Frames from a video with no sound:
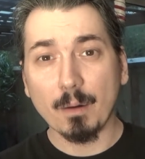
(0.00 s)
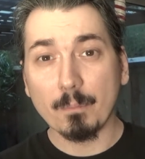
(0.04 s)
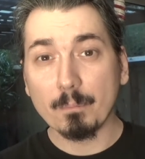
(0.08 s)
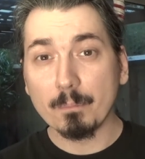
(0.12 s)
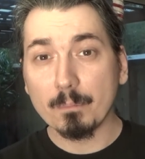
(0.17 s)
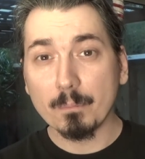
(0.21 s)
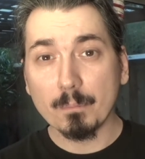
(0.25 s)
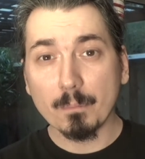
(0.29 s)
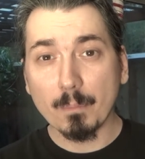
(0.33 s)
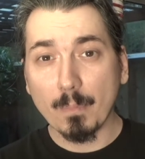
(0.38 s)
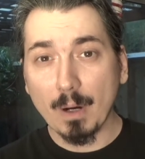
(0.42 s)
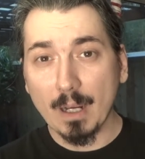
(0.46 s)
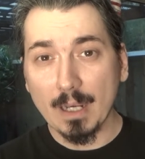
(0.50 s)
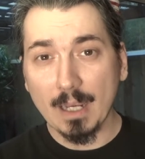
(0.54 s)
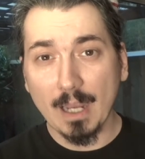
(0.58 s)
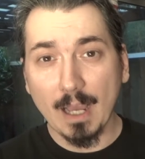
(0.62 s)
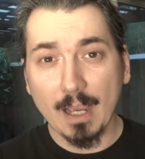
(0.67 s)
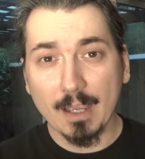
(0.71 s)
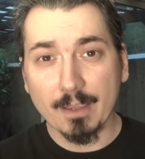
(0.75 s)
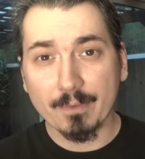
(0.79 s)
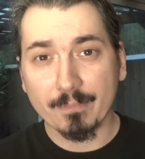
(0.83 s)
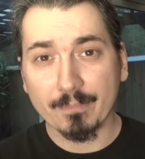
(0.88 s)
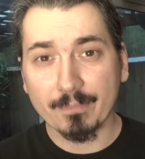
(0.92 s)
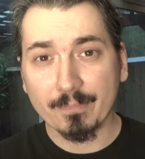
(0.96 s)
my
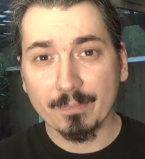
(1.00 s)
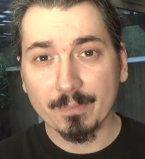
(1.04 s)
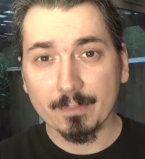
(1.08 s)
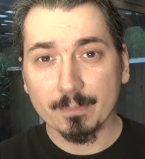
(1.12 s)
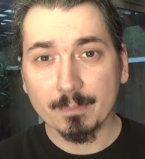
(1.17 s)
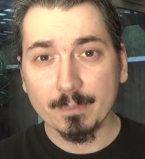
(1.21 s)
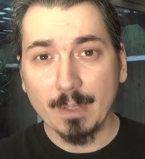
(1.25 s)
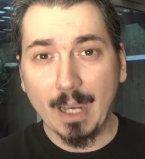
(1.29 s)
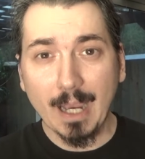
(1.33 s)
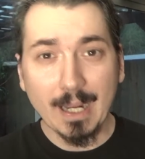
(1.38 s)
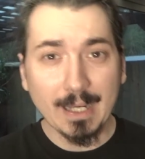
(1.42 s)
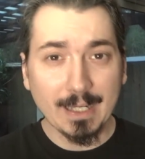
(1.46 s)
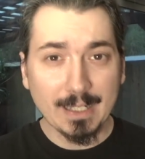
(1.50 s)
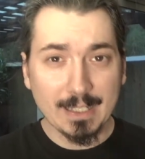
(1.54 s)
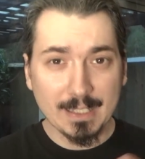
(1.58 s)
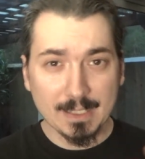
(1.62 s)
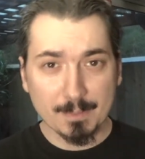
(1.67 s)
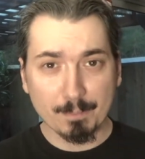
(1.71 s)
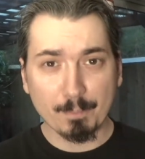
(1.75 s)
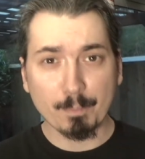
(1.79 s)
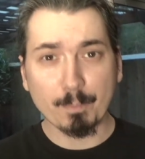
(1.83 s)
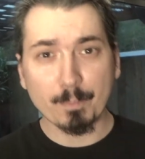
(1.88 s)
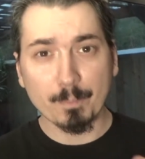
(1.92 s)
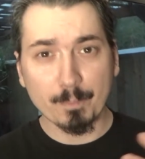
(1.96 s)
life, at
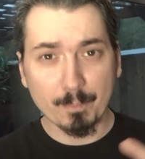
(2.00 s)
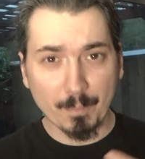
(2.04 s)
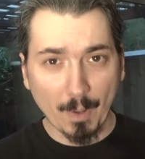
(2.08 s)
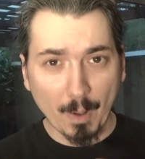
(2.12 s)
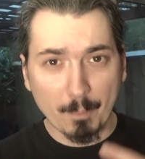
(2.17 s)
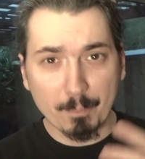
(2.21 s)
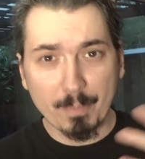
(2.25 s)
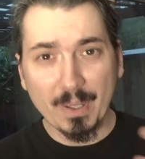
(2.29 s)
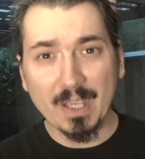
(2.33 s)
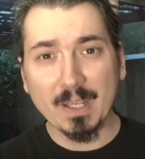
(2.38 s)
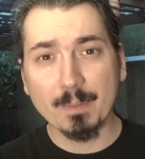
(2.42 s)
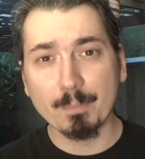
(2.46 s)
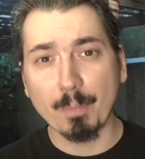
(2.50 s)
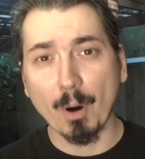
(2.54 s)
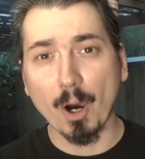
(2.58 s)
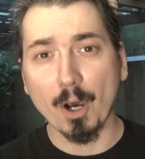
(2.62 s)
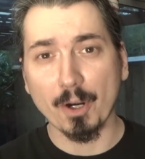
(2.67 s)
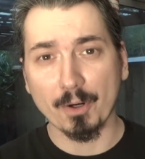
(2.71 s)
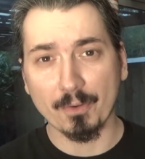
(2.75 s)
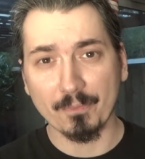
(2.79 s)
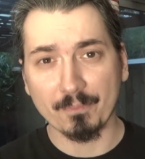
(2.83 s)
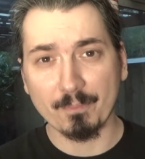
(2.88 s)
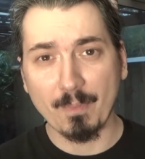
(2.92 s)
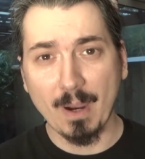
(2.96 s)
least a big
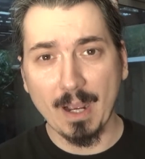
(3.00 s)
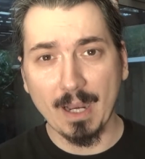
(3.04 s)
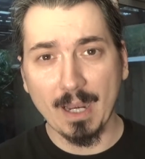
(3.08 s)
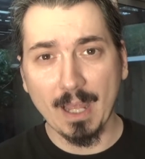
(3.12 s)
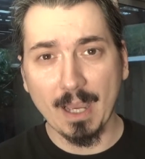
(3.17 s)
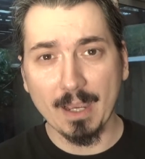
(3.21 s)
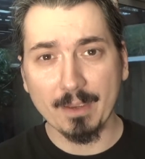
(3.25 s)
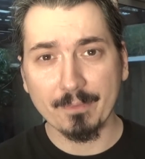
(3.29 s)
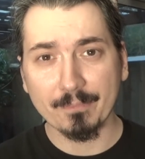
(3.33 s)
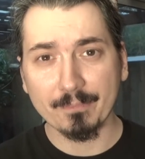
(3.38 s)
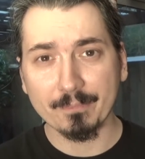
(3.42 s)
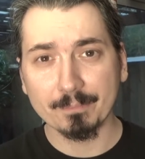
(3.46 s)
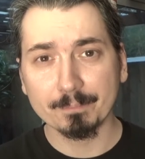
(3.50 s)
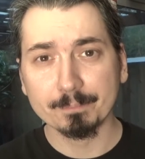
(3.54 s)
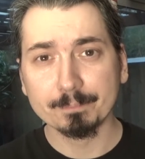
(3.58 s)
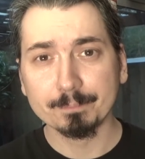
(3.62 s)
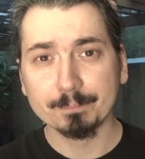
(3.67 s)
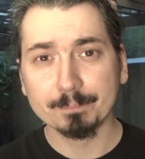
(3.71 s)
part of my life.